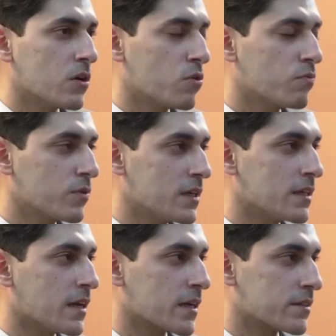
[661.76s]

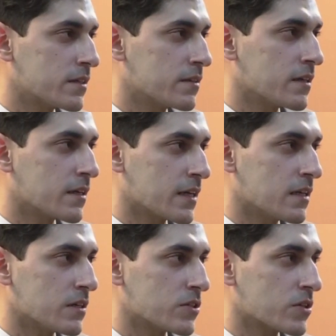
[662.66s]
hopefully exit the grey
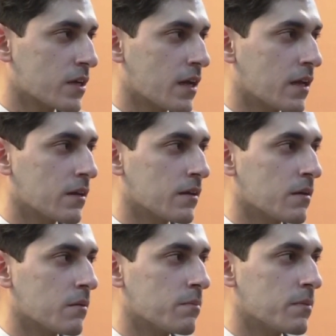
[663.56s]
list. And
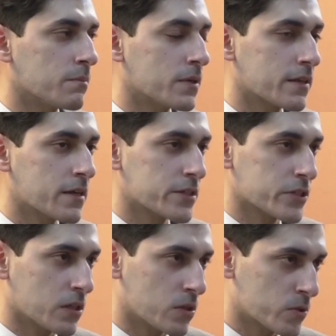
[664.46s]
but there's
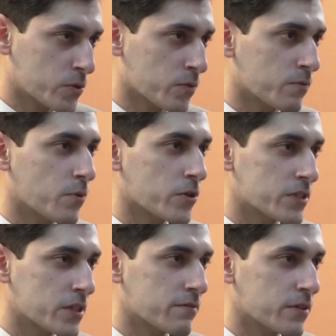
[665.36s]
a lot of
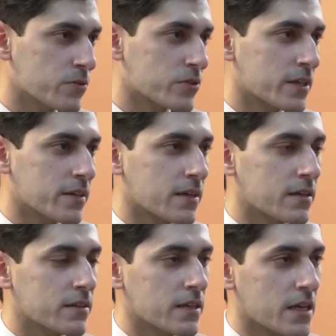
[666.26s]
positive news that the
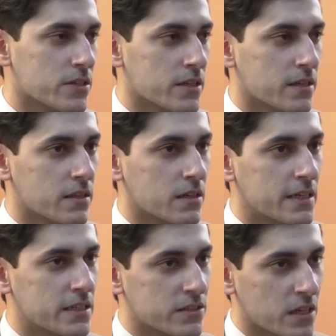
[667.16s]
country has taken the
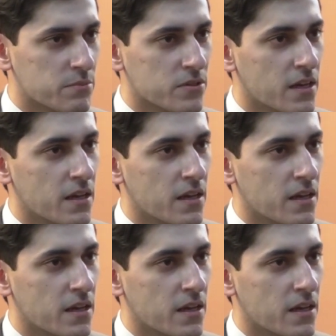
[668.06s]
right steps,